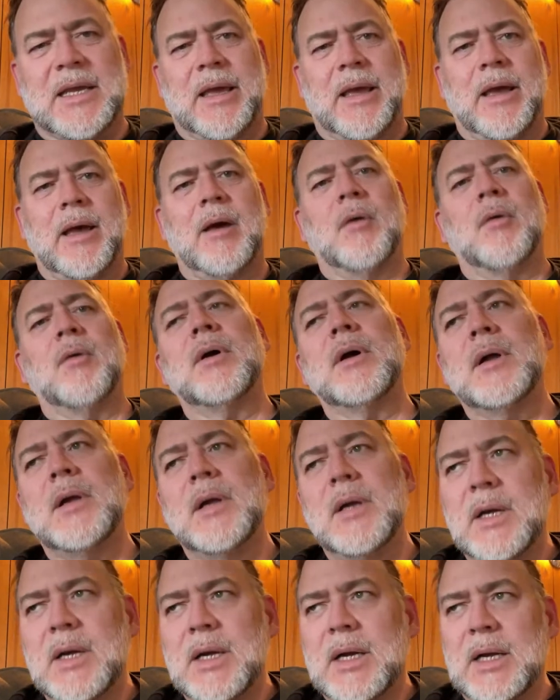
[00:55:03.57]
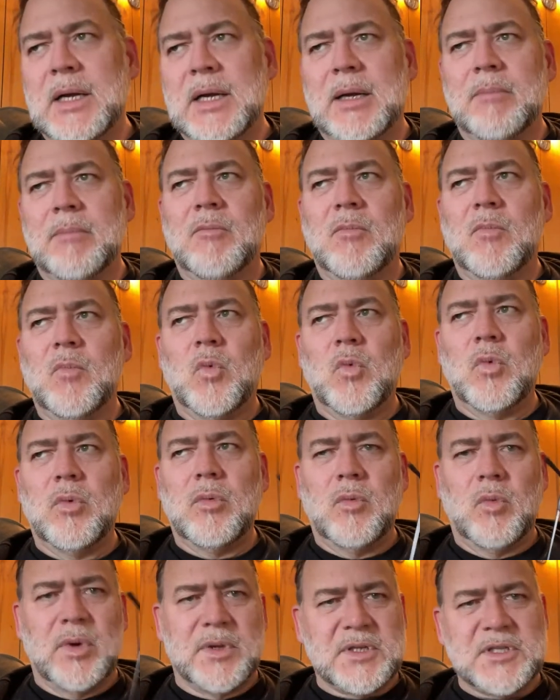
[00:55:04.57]
how,
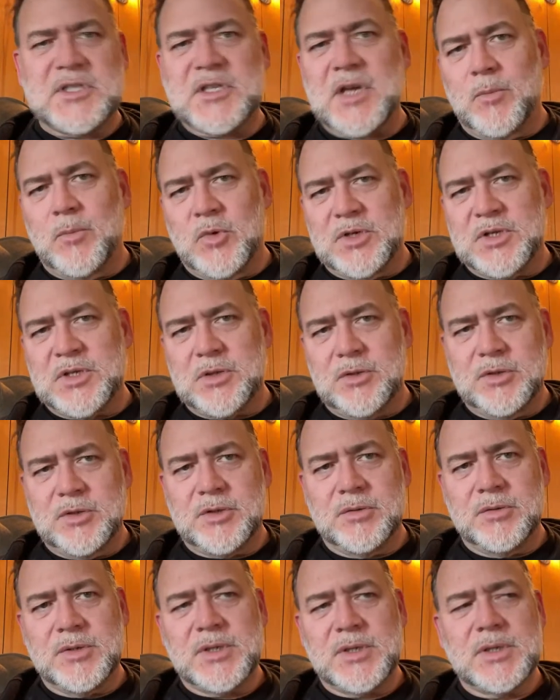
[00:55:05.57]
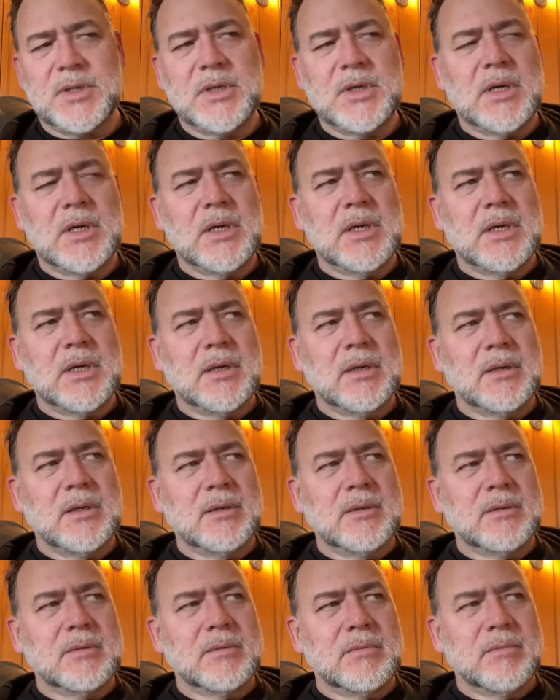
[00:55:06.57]
with some researchers,
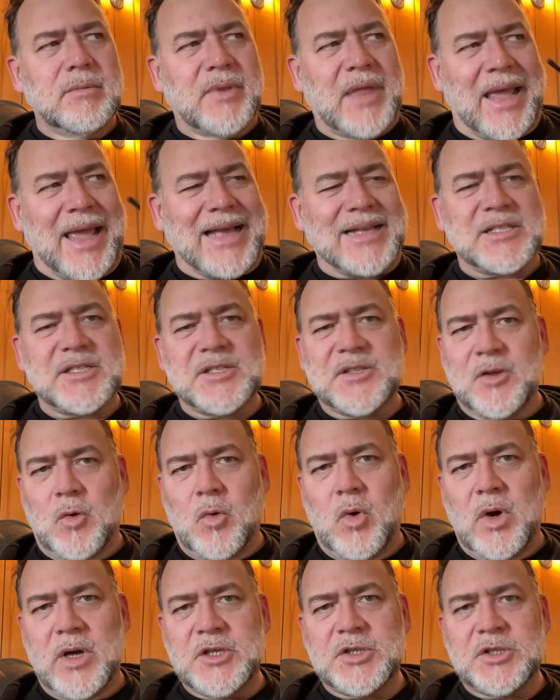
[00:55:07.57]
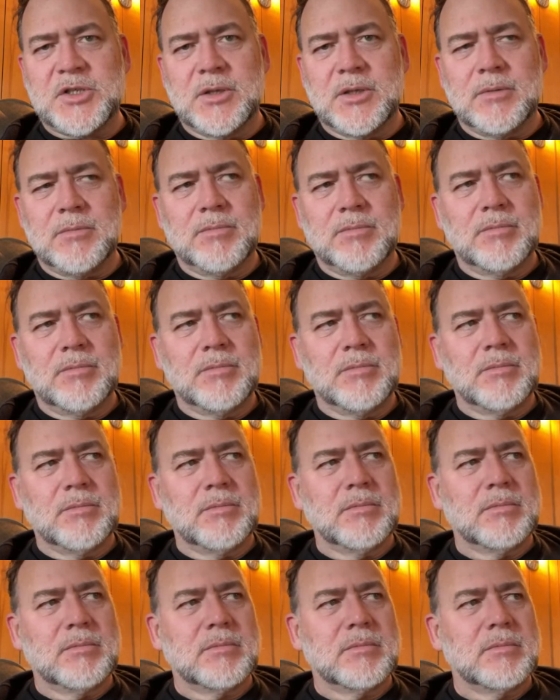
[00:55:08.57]
they ask the question,
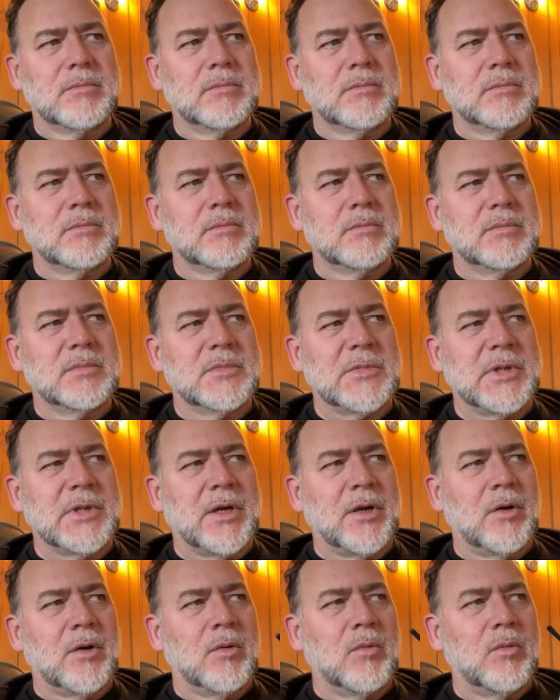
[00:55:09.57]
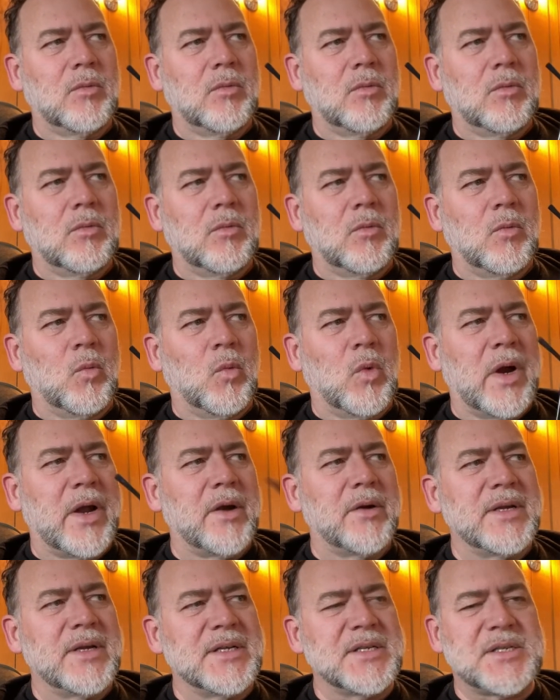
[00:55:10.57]
you know,
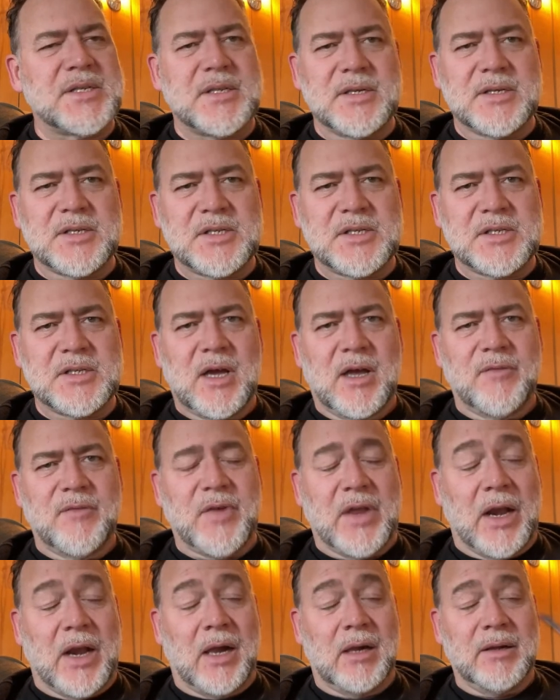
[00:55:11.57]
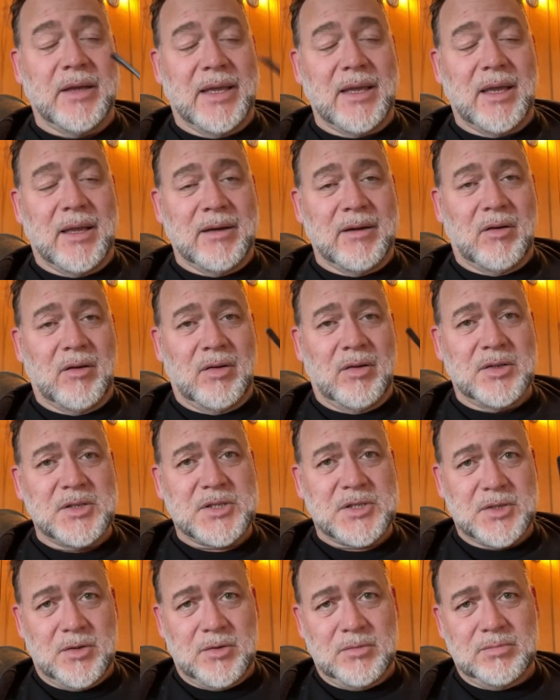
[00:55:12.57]
where is this stuff? And
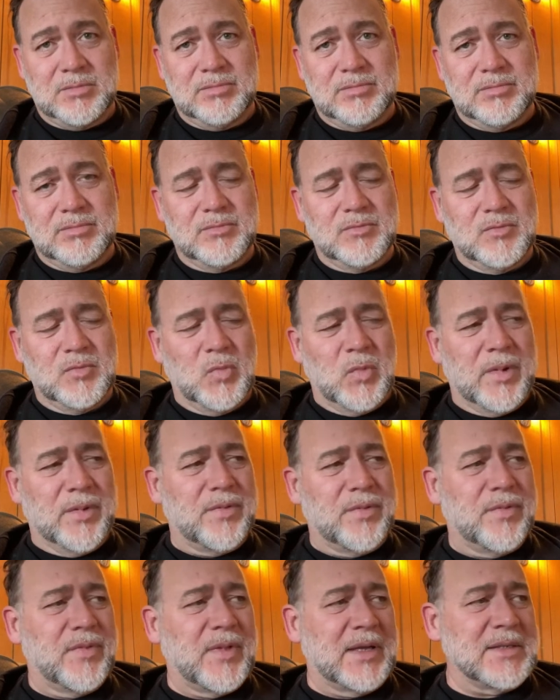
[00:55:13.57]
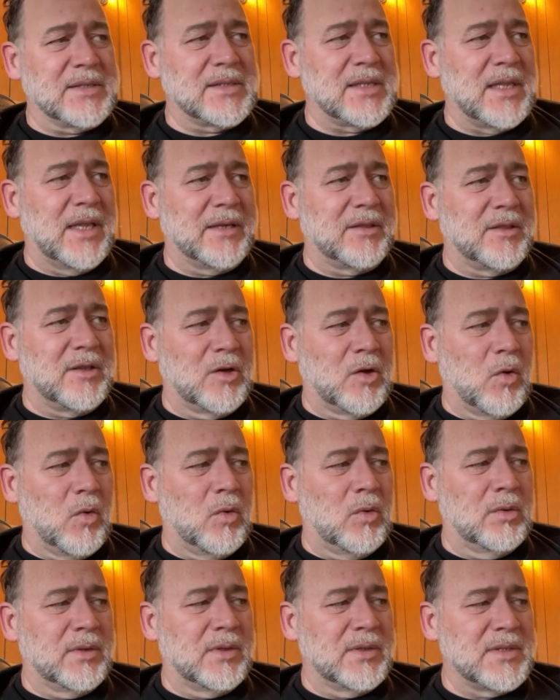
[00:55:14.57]
also with things like the
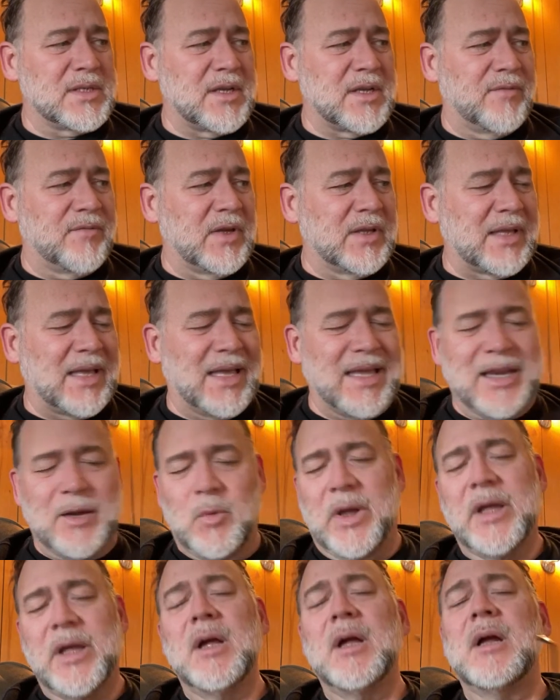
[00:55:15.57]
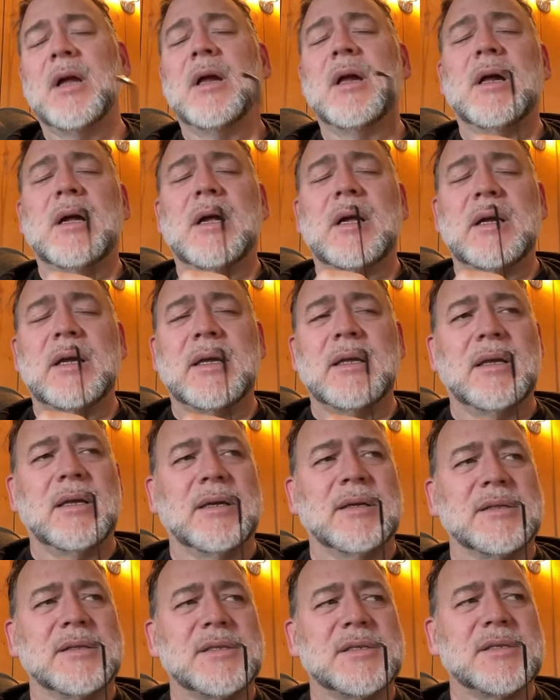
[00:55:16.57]
gold and stuff like that. Anyway,
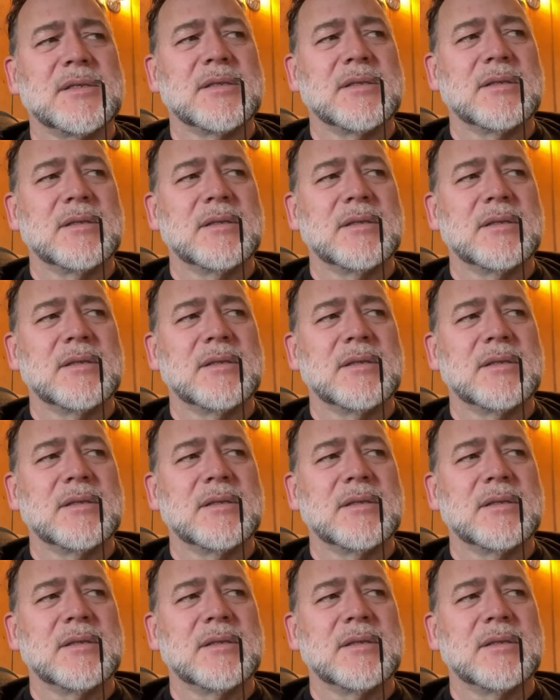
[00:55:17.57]
it's,